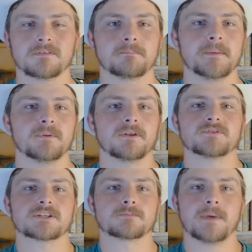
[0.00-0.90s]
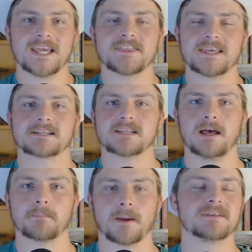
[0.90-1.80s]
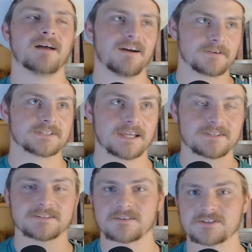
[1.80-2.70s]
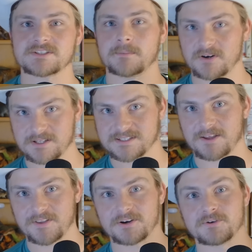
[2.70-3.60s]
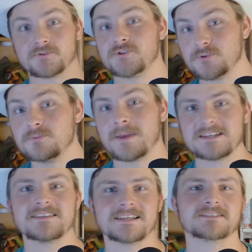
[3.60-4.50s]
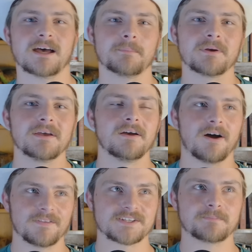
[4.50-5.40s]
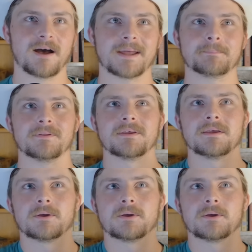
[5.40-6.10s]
People don't just make things up. I mean, obviously, I think that there's some artists out there who do make things up on the spot, but